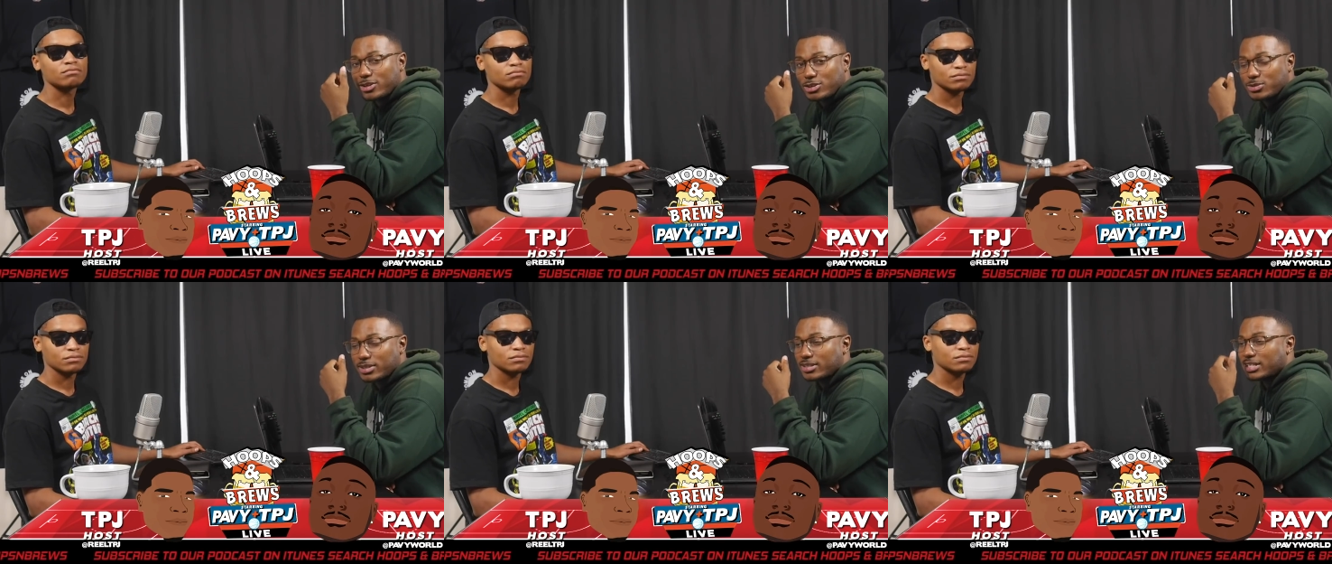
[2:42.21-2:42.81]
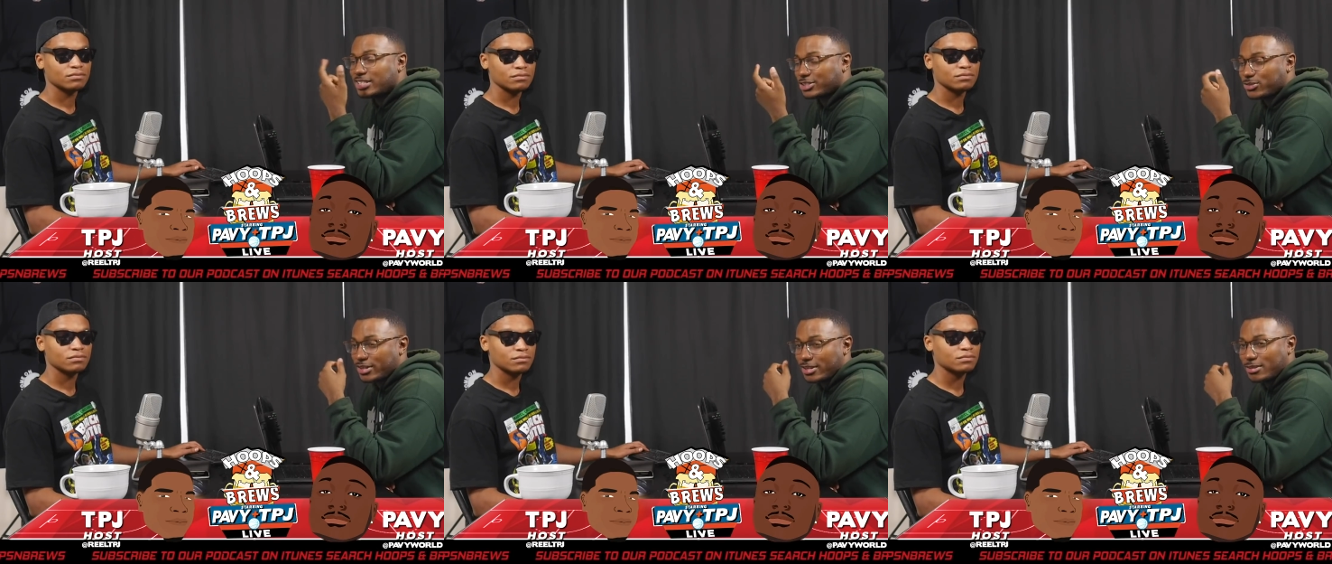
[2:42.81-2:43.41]
Speaker 1: on Twitter,
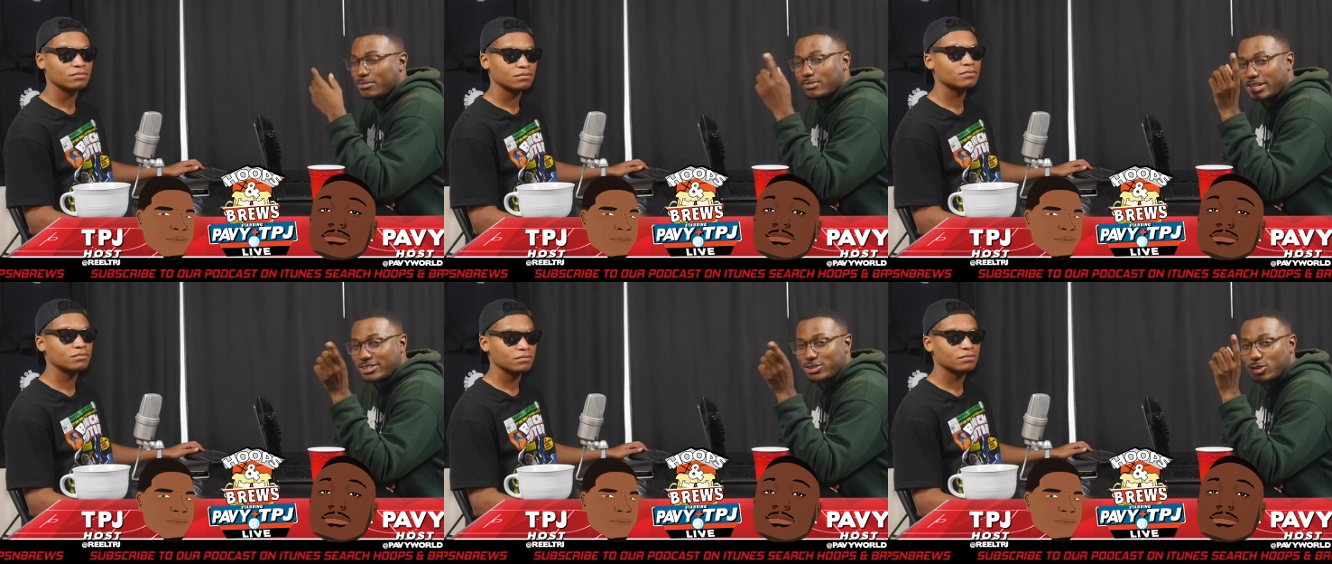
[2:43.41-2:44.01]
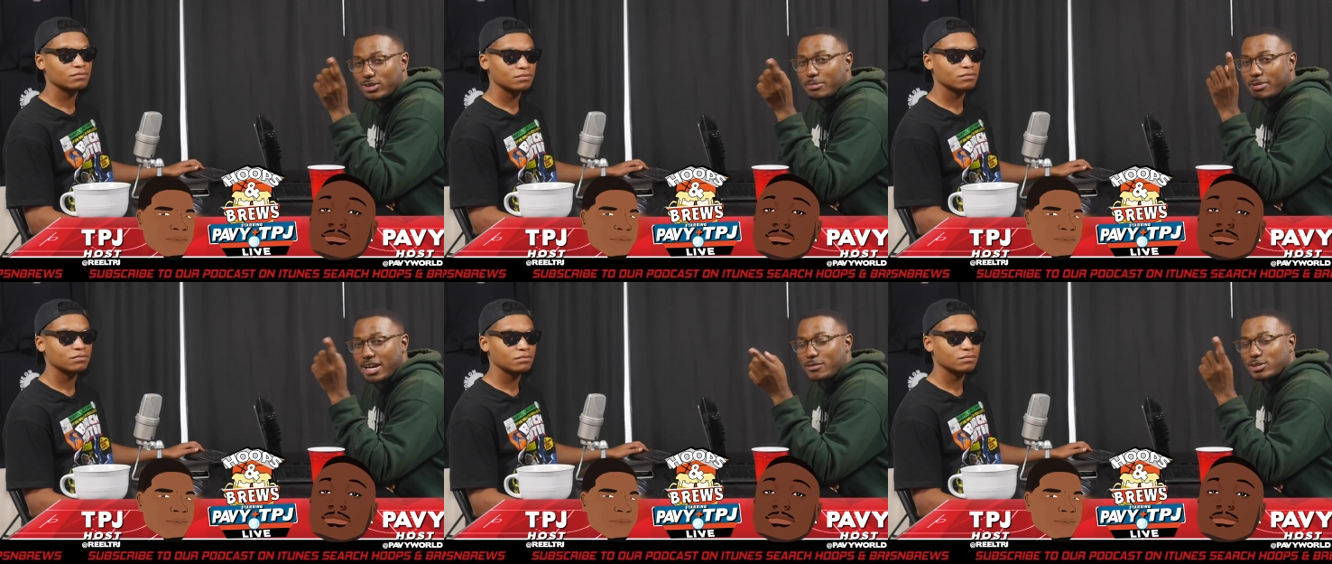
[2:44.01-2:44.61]
Instagram. Make sure you go get
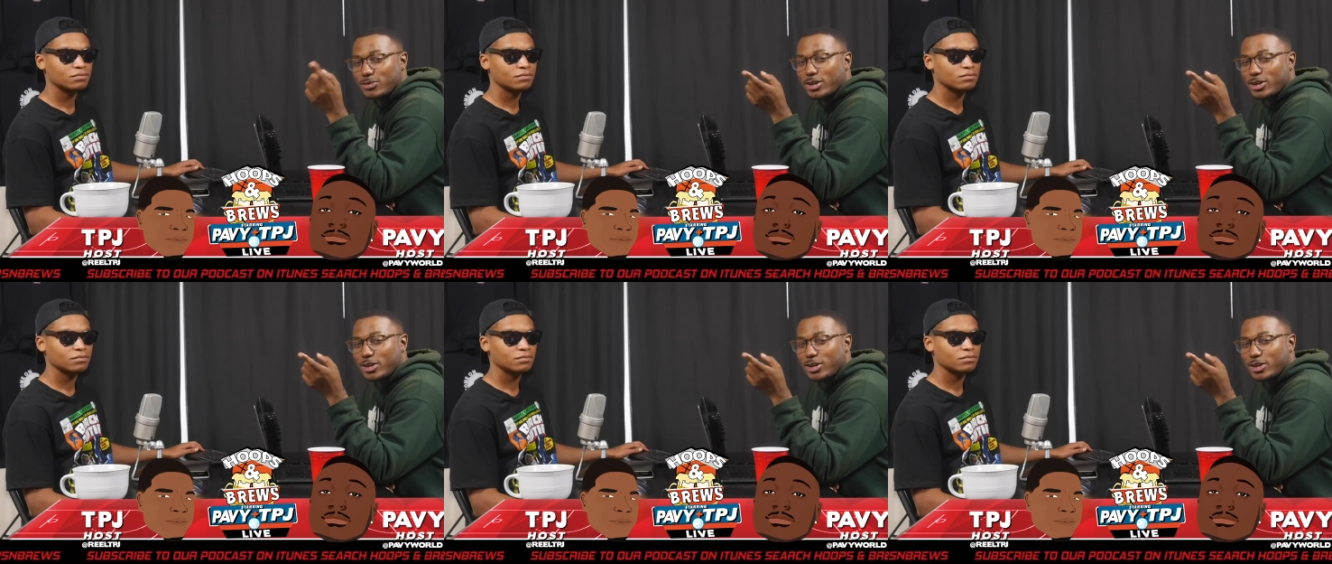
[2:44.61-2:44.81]
Pavyworld